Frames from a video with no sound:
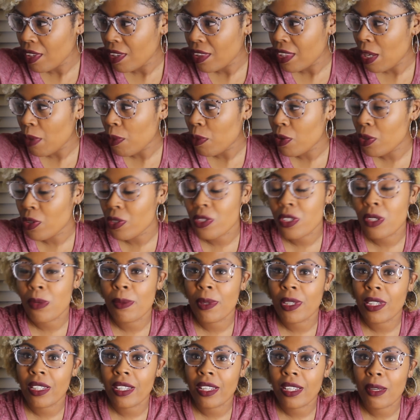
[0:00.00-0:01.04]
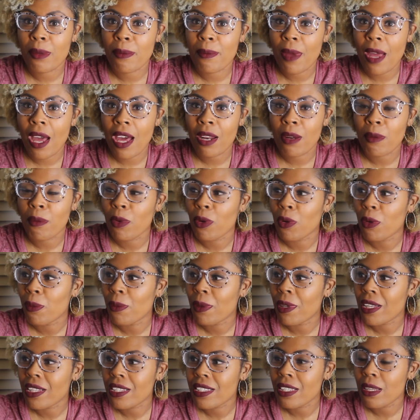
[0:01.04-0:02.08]
they were ultimately compatible
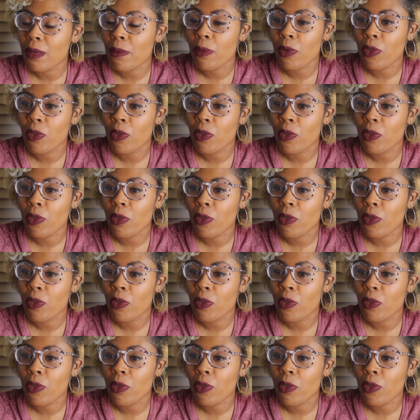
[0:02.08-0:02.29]
because they